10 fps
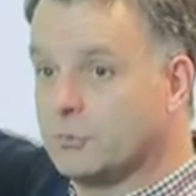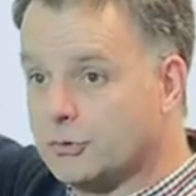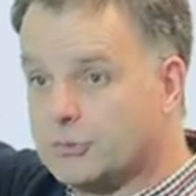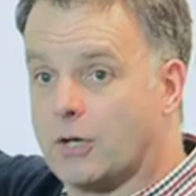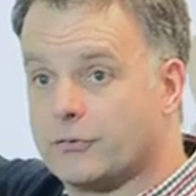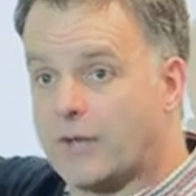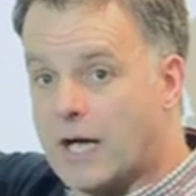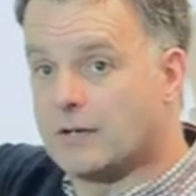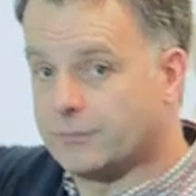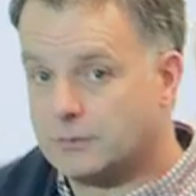good grants to
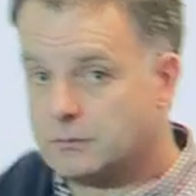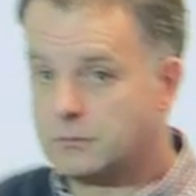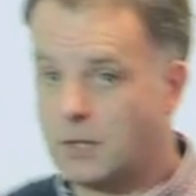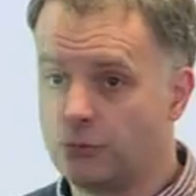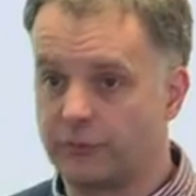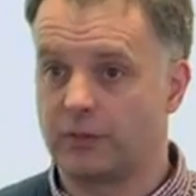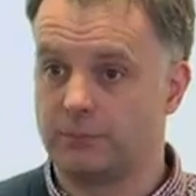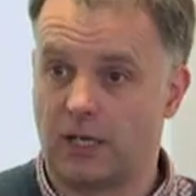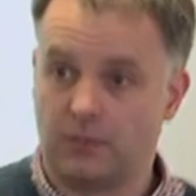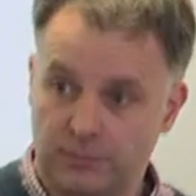have, I must
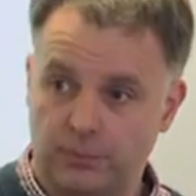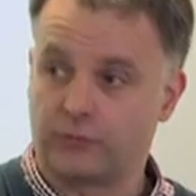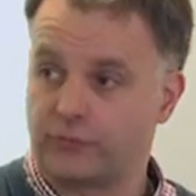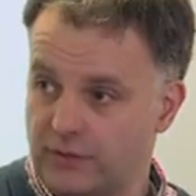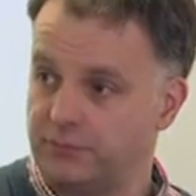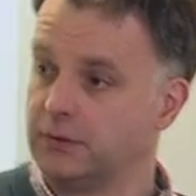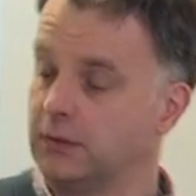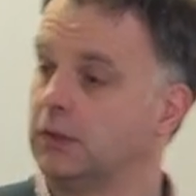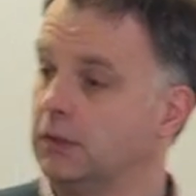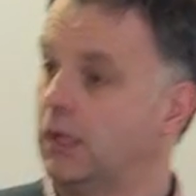admit. I'll be positive.
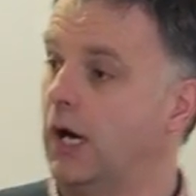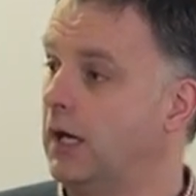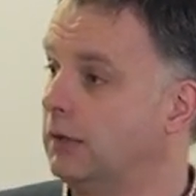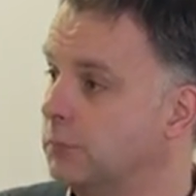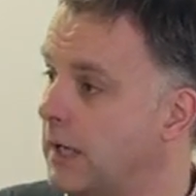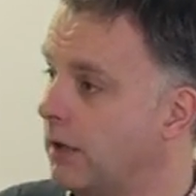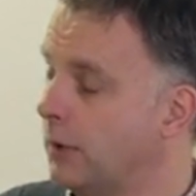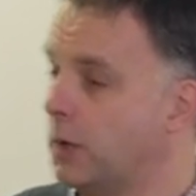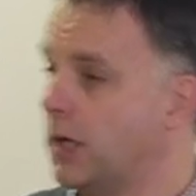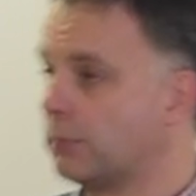Where I
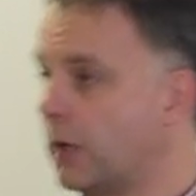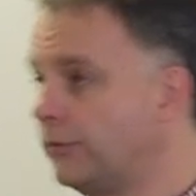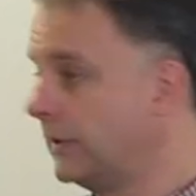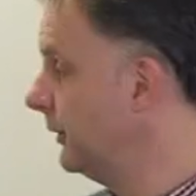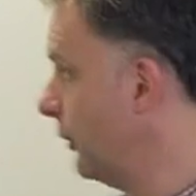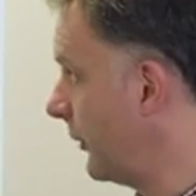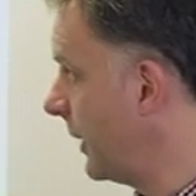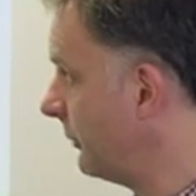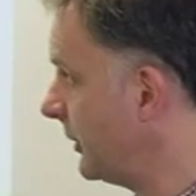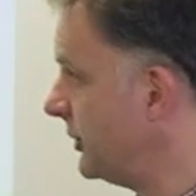work, mostly in
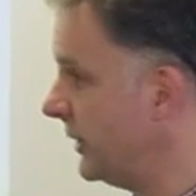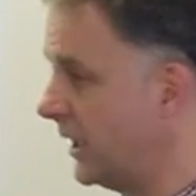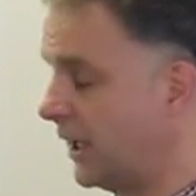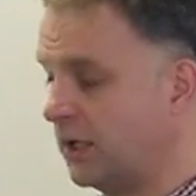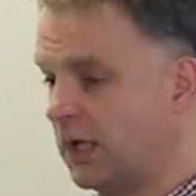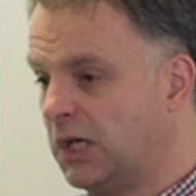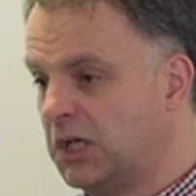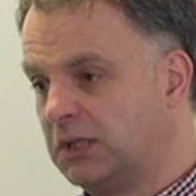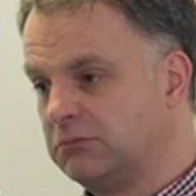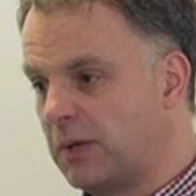Northamptonshire,
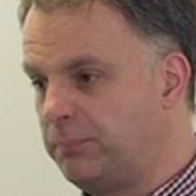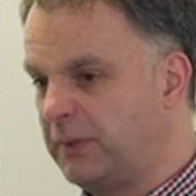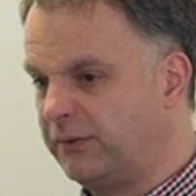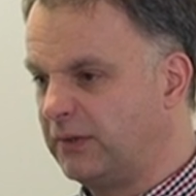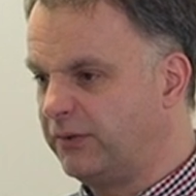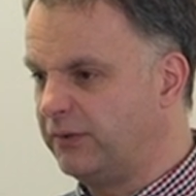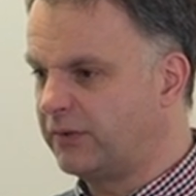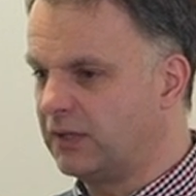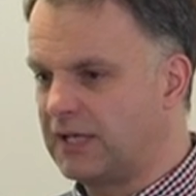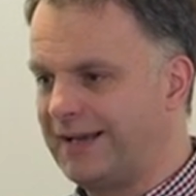businesses
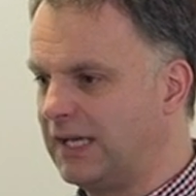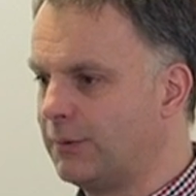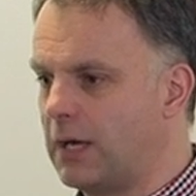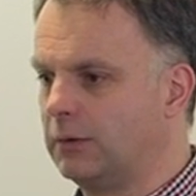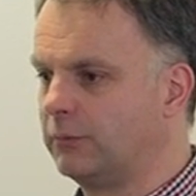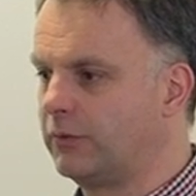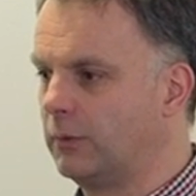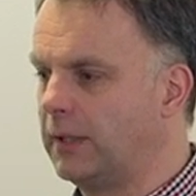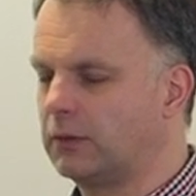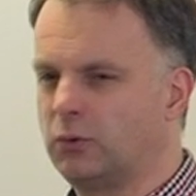can get anywhere up to
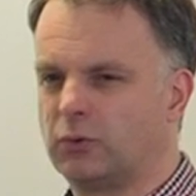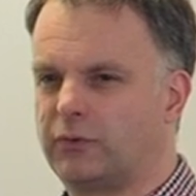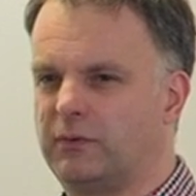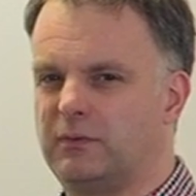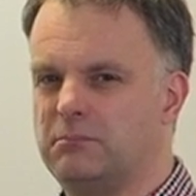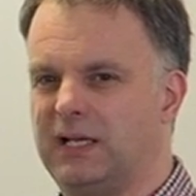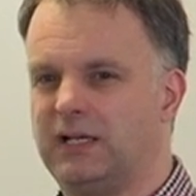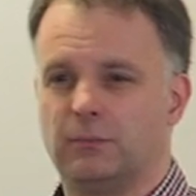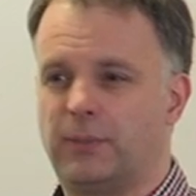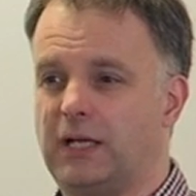about
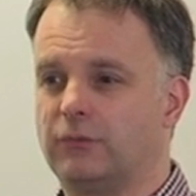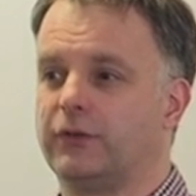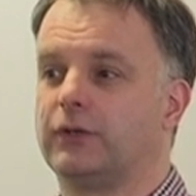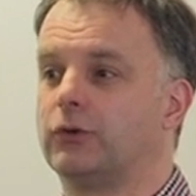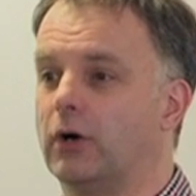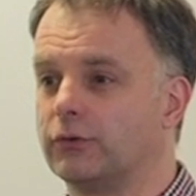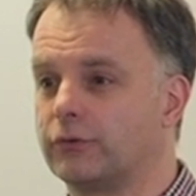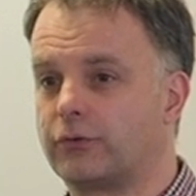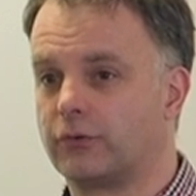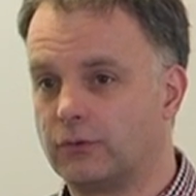£250,000 in
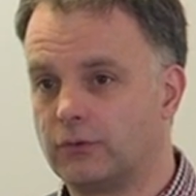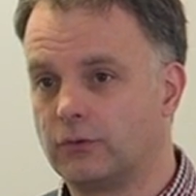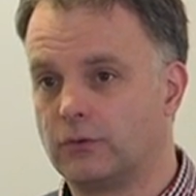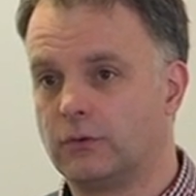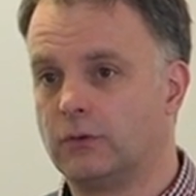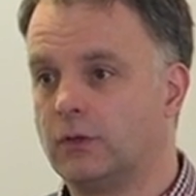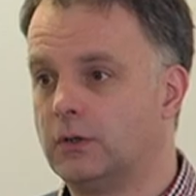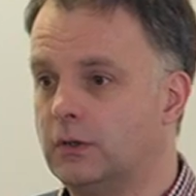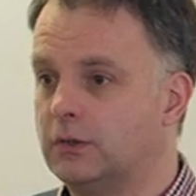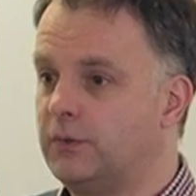grants,
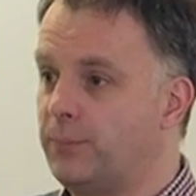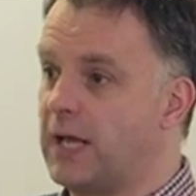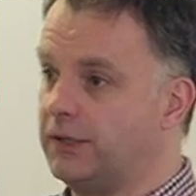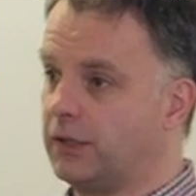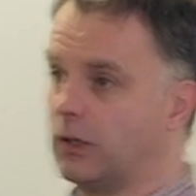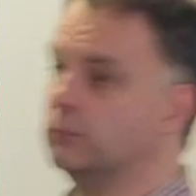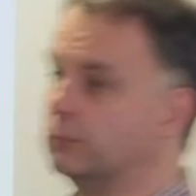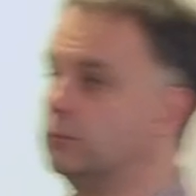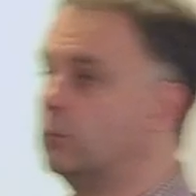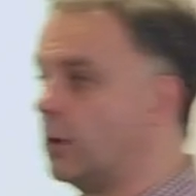depending on
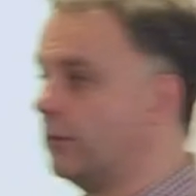what